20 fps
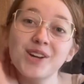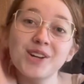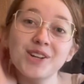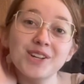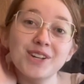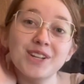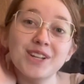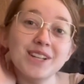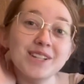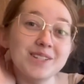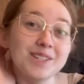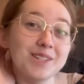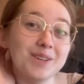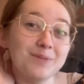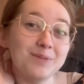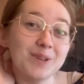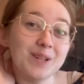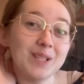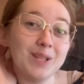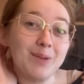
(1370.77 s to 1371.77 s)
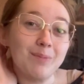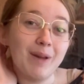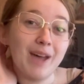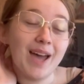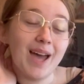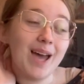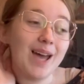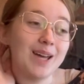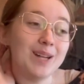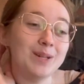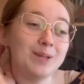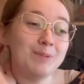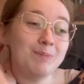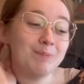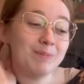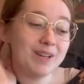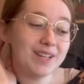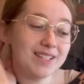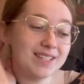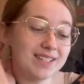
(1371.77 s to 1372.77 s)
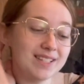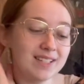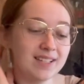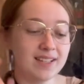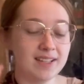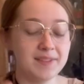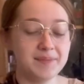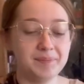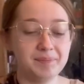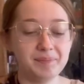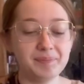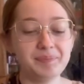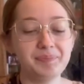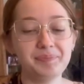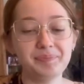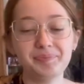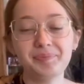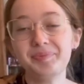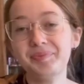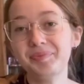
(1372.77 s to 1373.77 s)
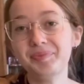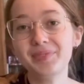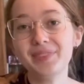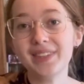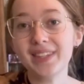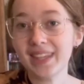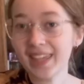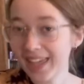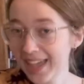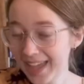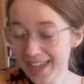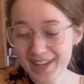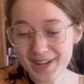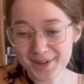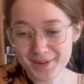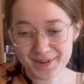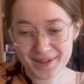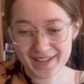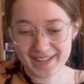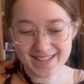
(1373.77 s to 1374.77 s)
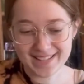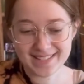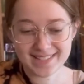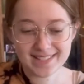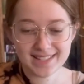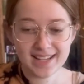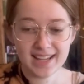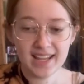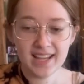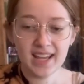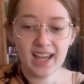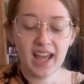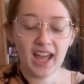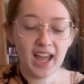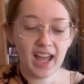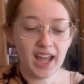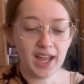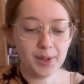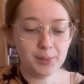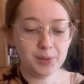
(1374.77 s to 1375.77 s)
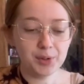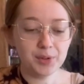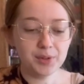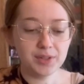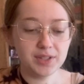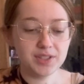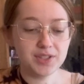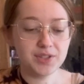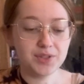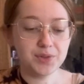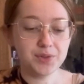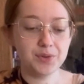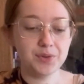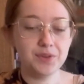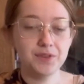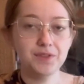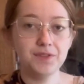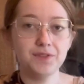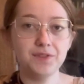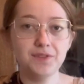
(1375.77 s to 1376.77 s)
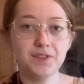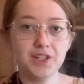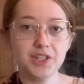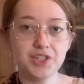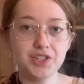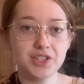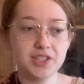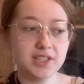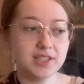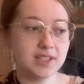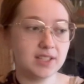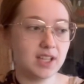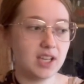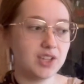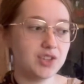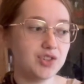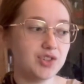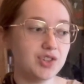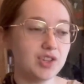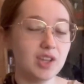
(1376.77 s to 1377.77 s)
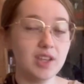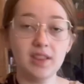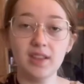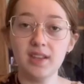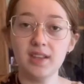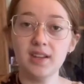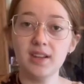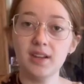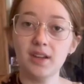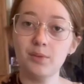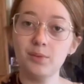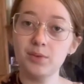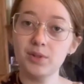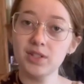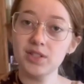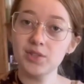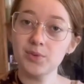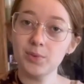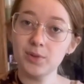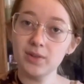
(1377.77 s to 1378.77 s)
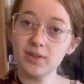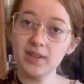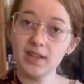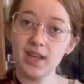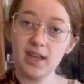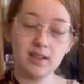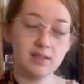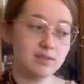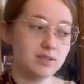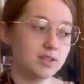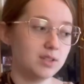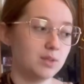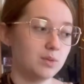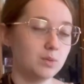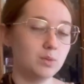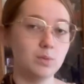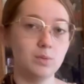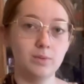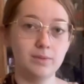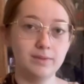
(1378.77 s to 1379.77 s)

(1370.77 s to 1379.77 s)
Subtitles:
could have ended up really bad. But anyways, I'm going to finish the sketch and then I'm gonna get to work on that. So